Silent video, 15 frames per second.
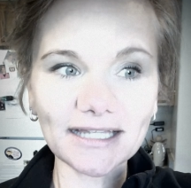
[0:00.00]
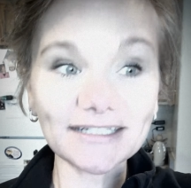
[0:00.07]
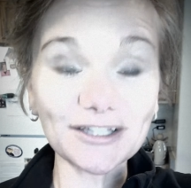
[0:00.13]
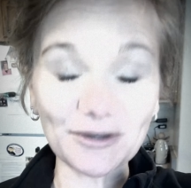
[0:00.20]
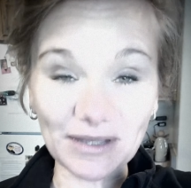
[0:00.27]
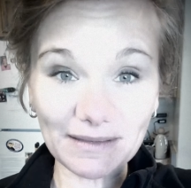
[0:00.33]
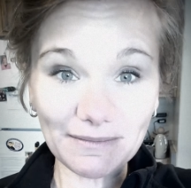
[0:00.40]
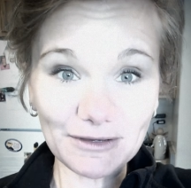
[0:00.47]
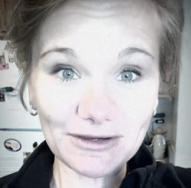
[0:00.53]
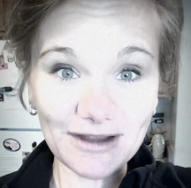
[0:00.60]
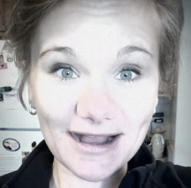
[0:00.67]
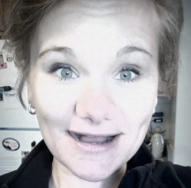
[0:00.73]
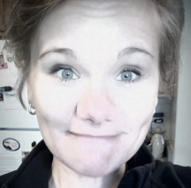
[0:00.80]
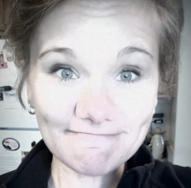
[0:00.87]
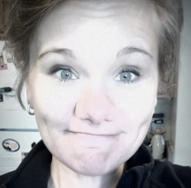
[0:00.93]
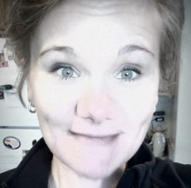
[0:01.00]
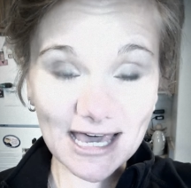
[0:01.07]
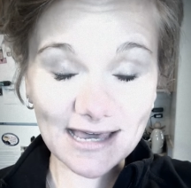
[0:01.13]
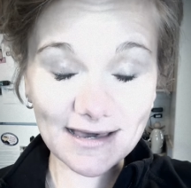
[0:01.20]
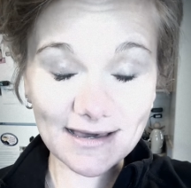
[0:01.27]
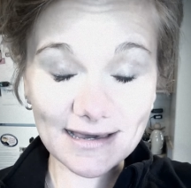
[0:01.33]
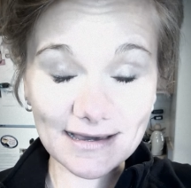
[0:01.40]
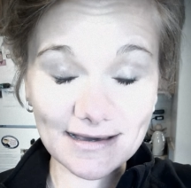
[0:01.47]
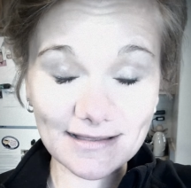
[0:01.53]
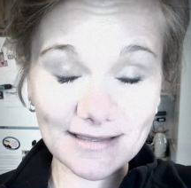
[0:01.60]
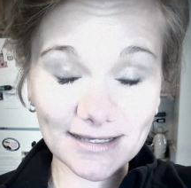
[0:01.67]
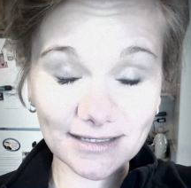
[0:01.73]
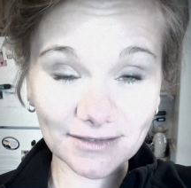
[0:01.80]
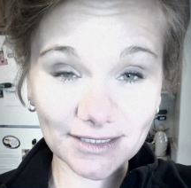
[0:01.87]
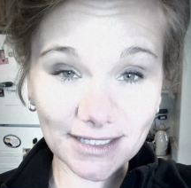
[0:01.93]
Don't get me wrong.
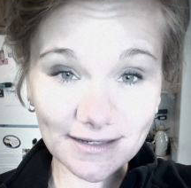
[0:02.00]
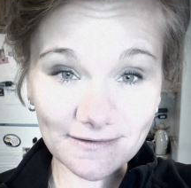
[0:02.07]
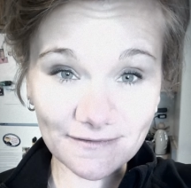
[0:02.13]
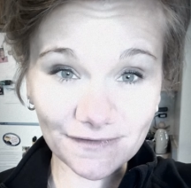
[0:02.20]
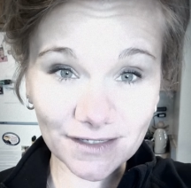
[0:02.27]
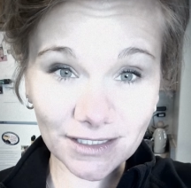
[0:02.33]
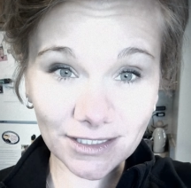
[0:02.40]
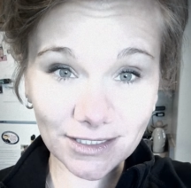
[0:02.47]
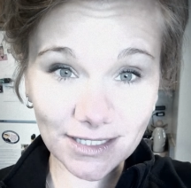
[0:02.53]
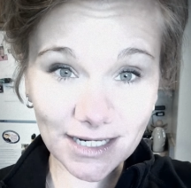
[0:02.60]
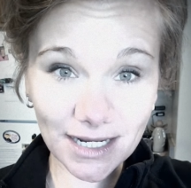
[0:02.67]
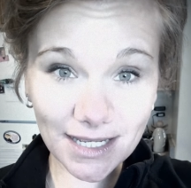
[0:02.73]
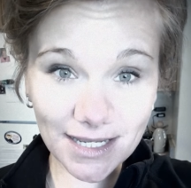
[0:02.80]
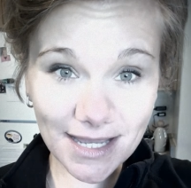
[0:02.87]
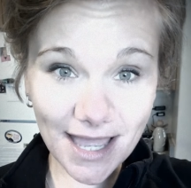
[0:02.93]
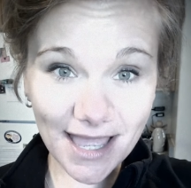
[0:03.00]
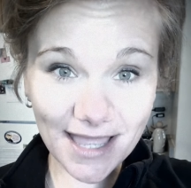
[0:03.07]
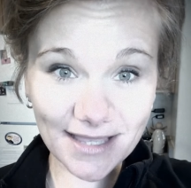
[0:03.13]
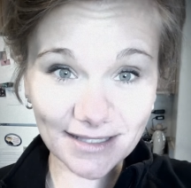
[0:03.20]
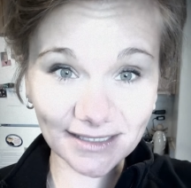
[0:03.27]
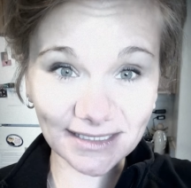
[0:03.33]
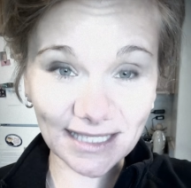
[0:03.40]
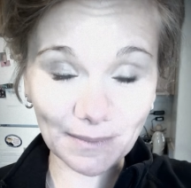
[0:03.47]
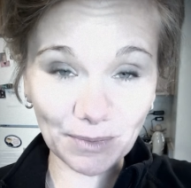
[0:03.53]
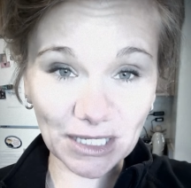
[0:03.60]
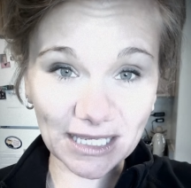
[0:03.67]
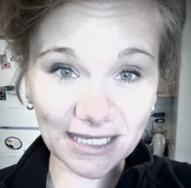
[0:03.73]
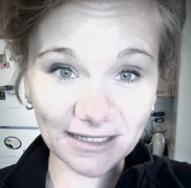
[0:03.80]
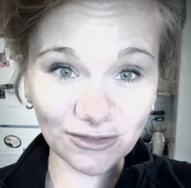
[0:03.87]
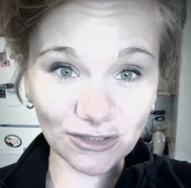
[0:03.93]
This is kind of frustrating, and
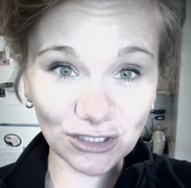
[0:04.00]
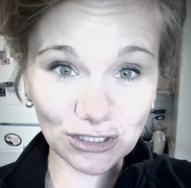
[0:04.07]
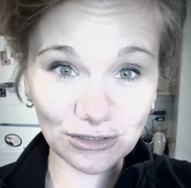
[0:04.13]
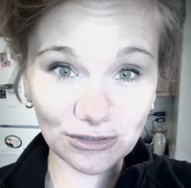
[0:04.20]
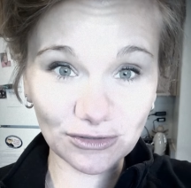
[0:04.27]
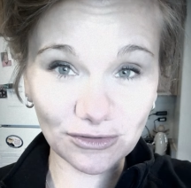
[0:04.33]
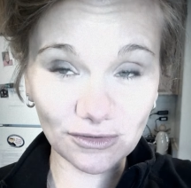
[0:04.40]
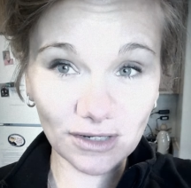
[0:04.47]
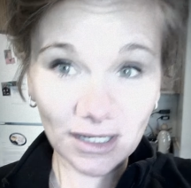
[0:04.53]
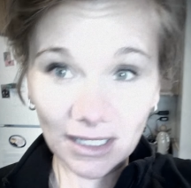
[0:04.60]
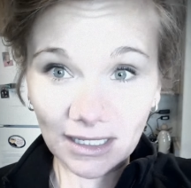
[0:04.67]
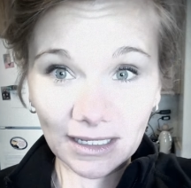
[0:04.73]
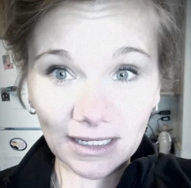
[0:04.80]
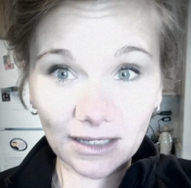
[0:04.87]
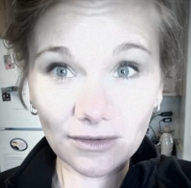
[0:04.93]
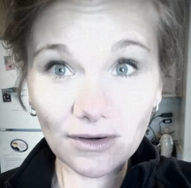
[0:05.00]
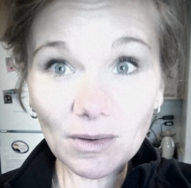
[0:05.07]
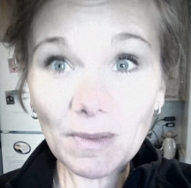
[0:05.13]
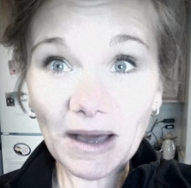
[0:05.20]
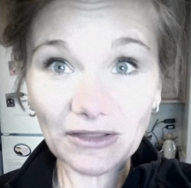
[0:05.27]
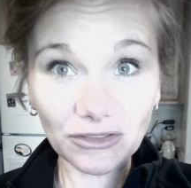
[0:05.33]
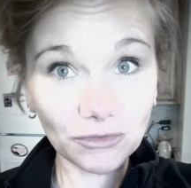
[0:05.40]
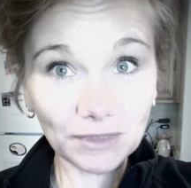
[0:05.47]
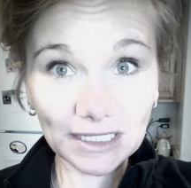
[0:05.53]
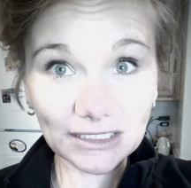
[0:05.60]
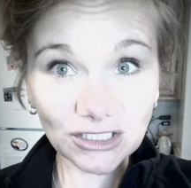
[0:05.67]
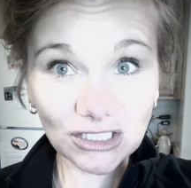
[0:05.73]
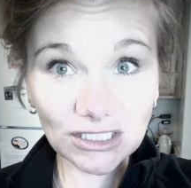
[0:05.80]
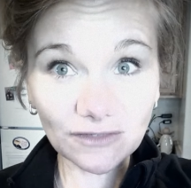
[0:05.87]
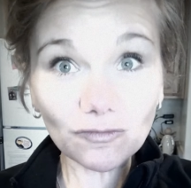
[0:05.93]
stepping into about 3
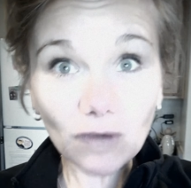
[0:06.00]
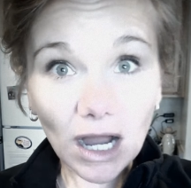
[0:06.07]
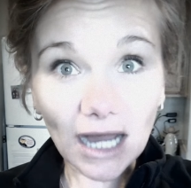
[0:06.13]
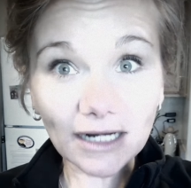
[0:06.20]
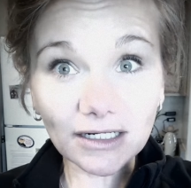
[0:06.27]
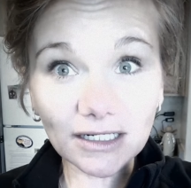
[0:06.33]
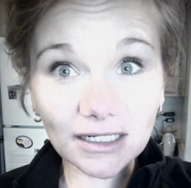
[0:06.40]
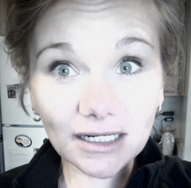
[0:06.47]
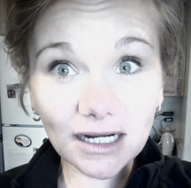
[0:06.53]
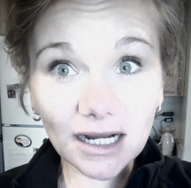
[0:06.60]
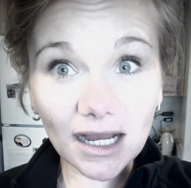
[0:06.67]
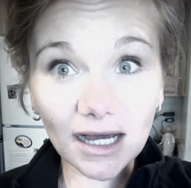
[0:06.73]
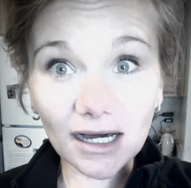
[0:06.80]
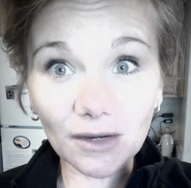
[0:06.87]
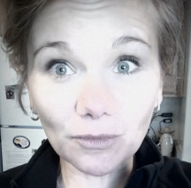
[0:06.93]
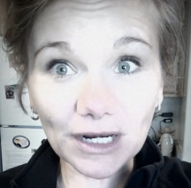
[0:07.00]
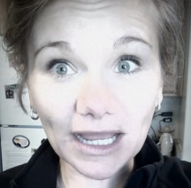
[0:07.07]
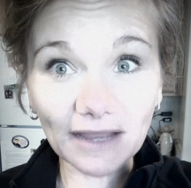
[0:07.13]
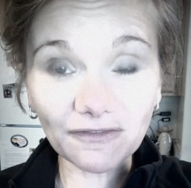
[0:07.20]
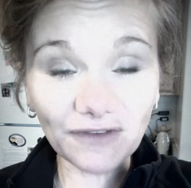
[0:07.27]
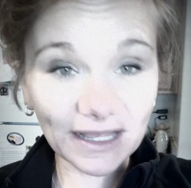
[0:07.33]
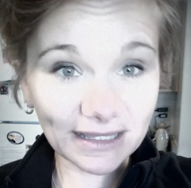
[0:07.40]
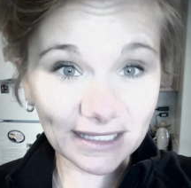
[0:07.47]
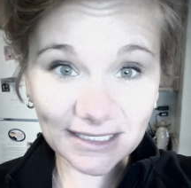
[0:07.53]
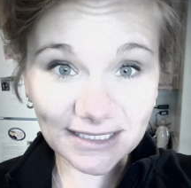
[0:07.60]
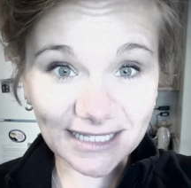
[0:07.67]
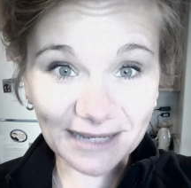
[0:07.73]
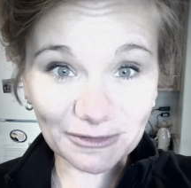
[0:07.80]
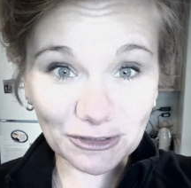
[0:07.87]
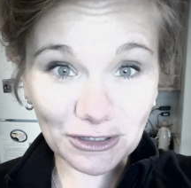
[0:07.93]
inches of water when I finally
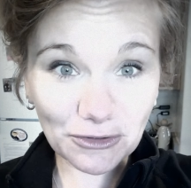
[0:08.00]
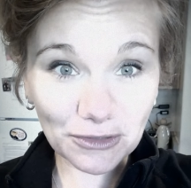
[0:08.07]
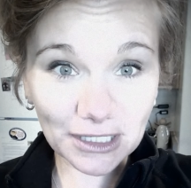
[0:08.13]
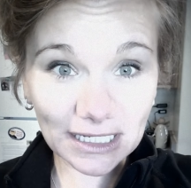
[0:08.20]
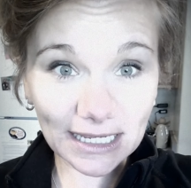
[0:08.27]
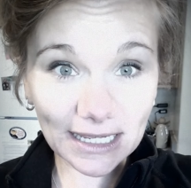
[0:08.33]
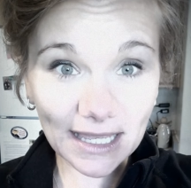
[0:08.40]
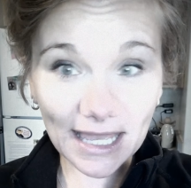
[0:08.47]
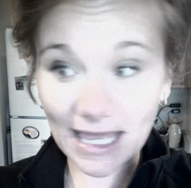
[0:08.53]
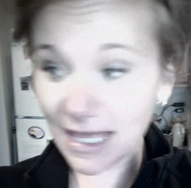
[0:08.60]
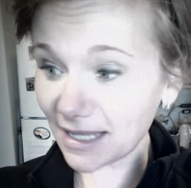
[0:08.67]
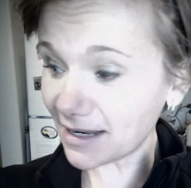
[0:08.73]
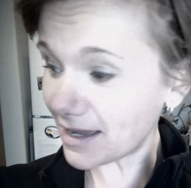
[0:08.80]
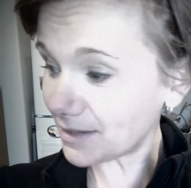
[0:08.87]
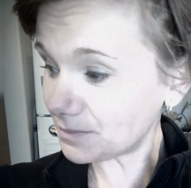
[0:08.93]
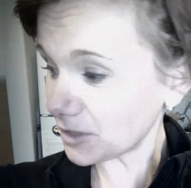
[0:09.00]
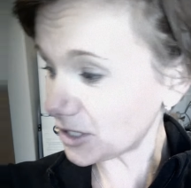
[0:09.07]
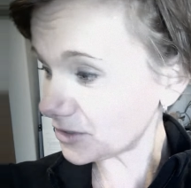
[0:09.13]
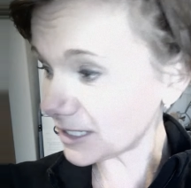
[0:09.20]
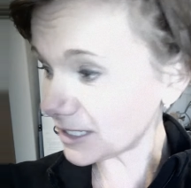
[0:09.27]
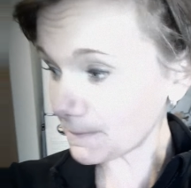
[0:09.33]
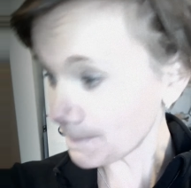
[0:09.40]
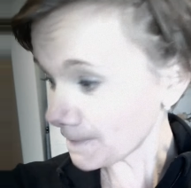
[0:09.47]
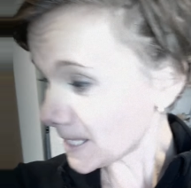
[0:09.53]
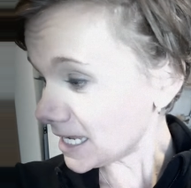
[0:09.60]
stopped recording and uploading,